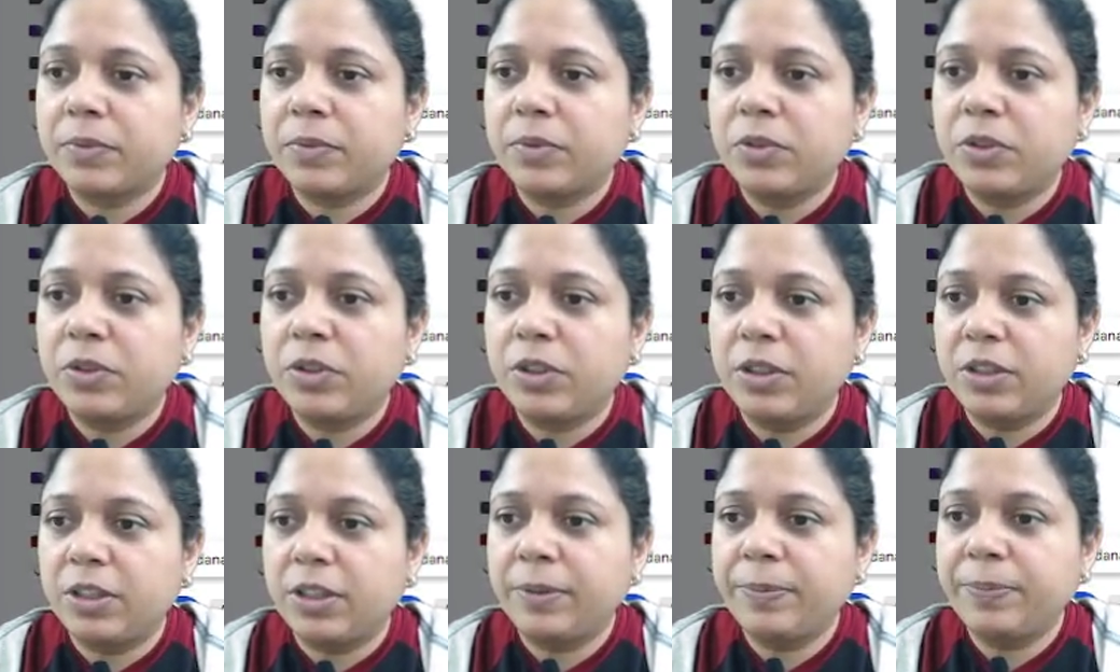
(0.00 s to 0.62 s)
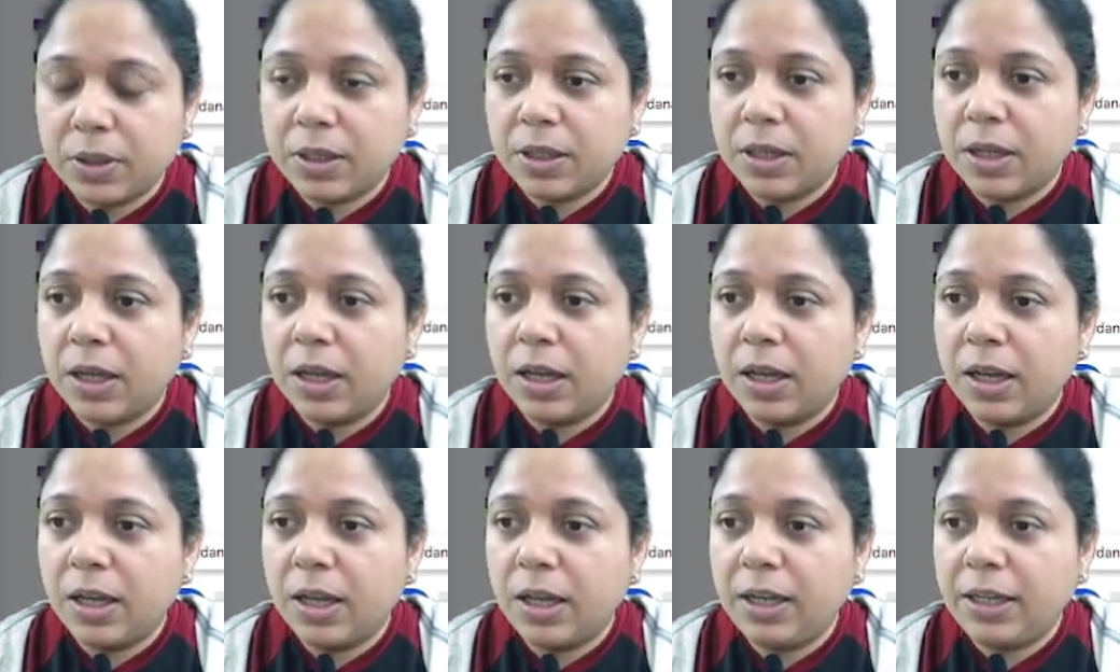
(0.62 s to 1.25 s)
jeera,
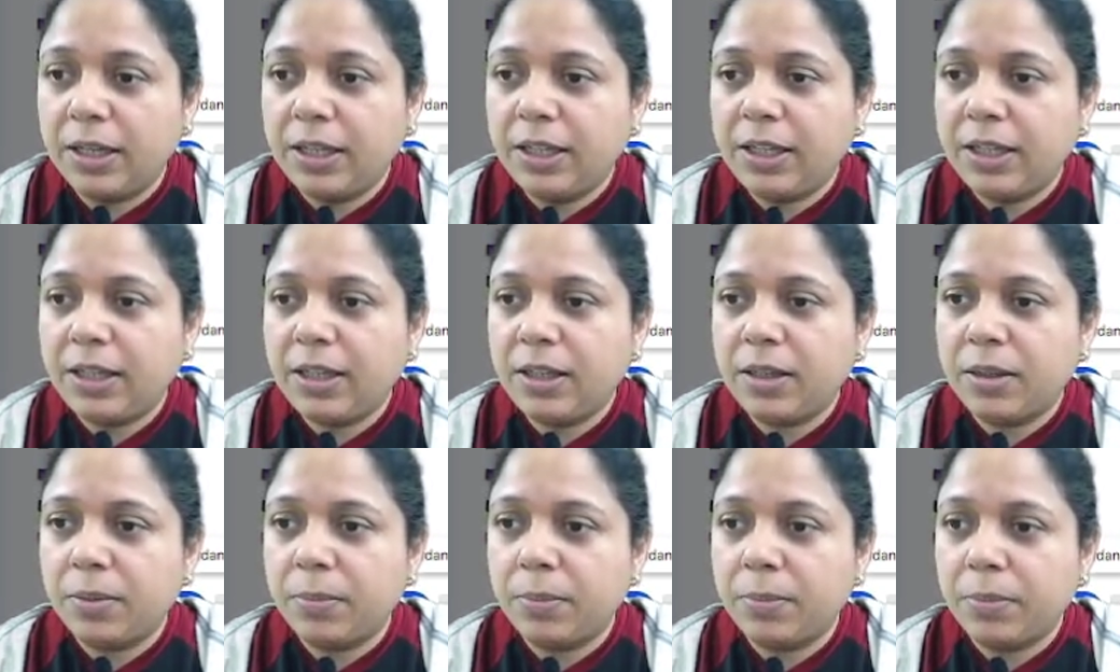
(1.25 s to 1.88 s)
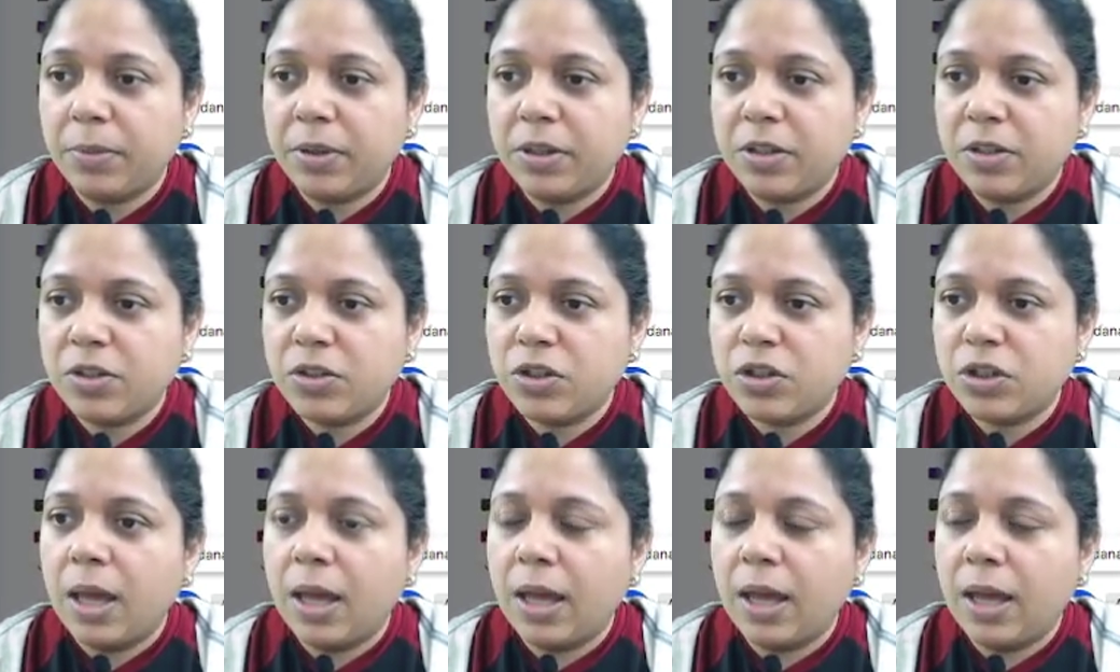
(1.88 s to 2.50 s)
kali
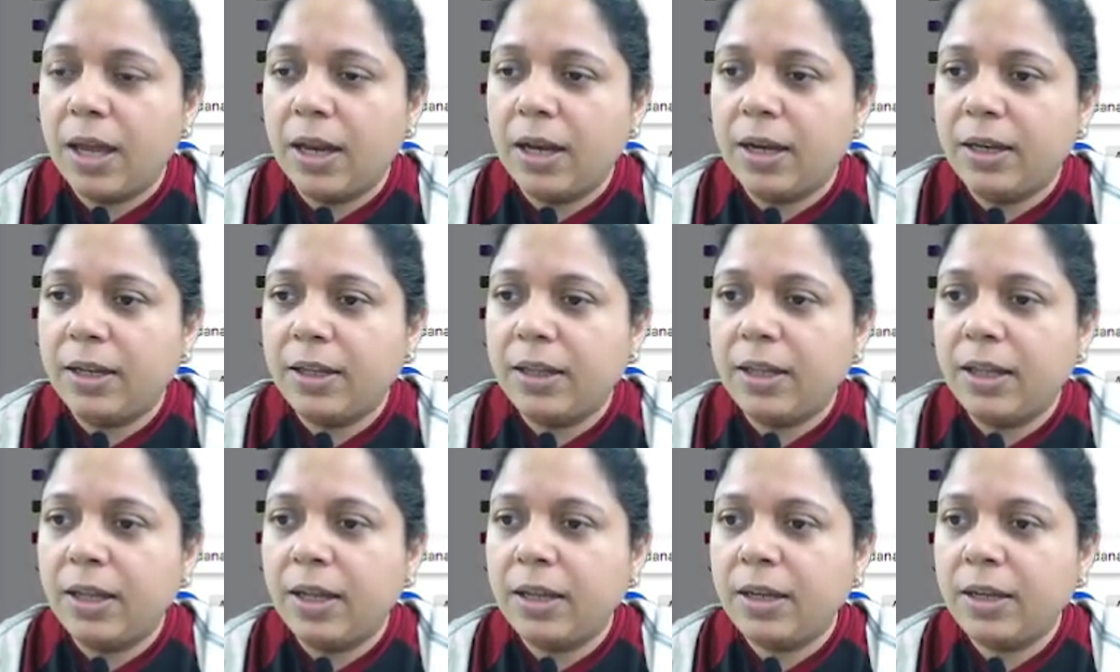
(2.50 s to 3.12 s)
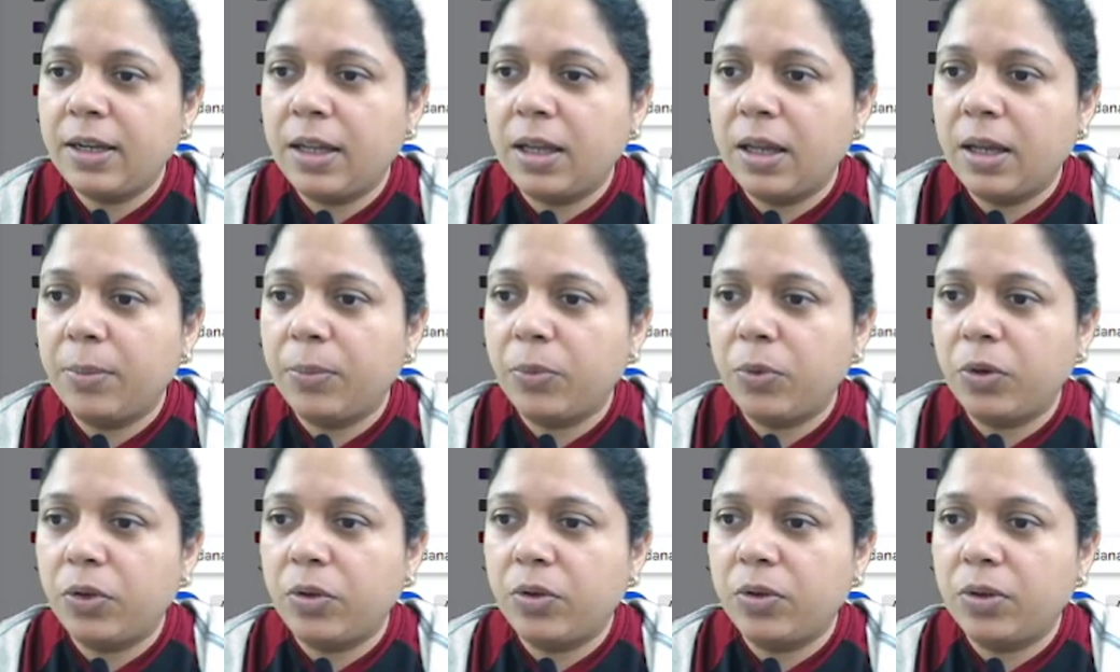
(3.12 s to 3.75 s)
mirch, and then I'm
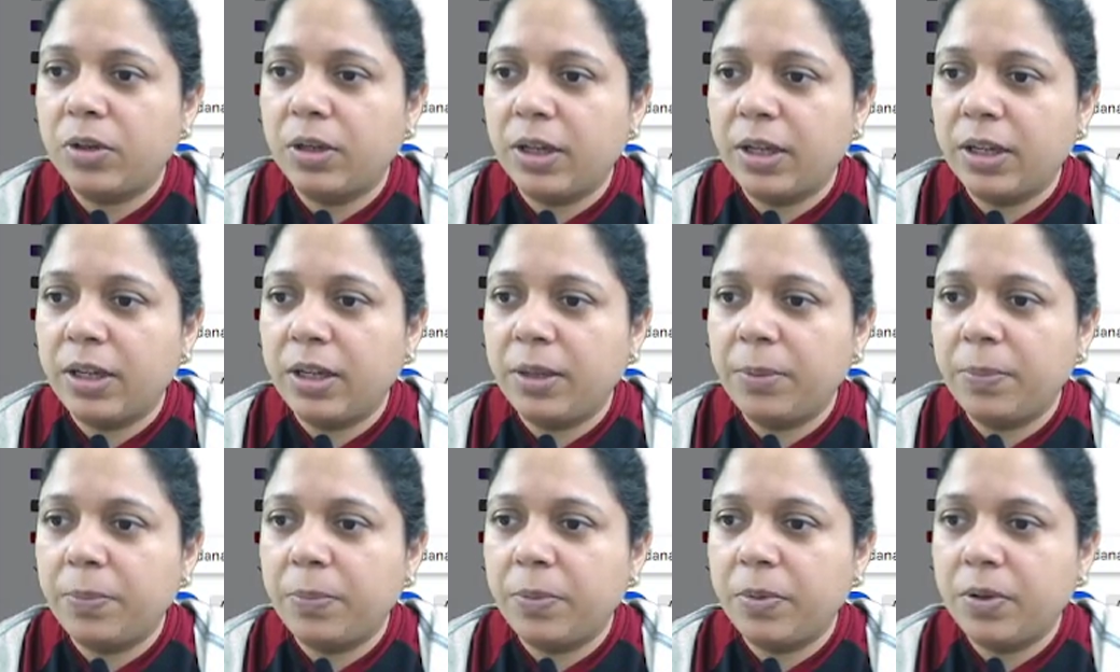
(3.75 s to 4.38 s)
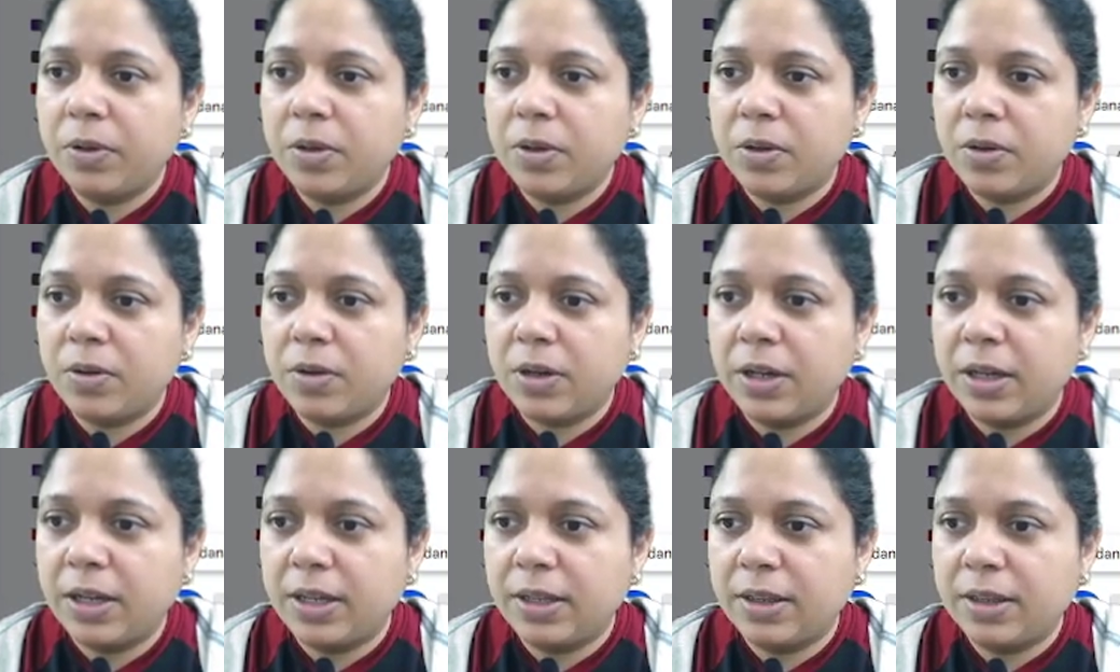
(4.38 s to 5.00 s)
going to type
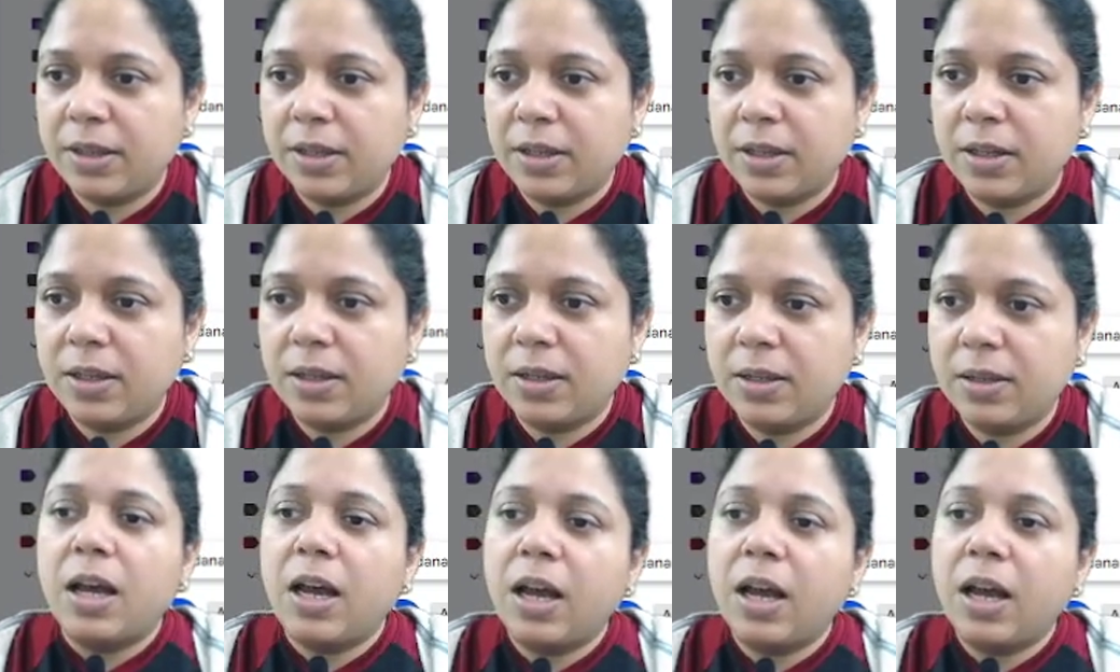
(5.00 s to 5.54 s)
raita.